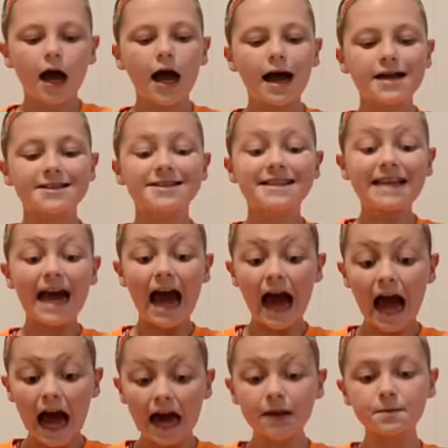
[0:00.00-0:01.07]
a
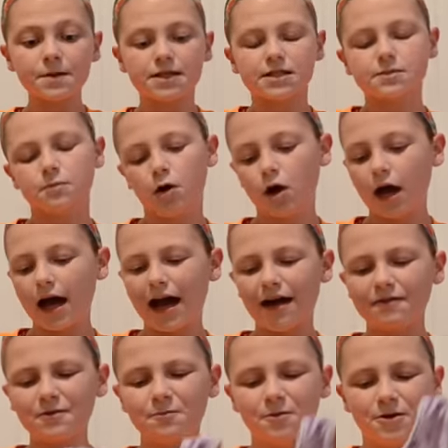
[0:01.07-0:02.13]
tad bit small. I
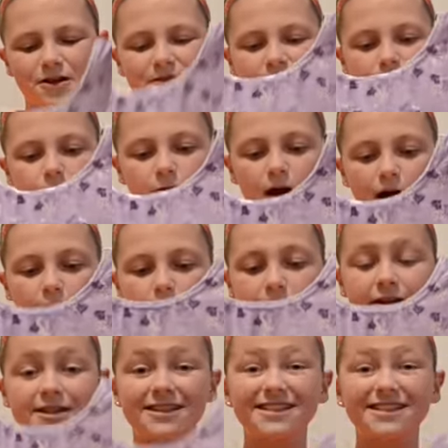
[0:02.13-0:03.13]
haven't worn it for a while, but it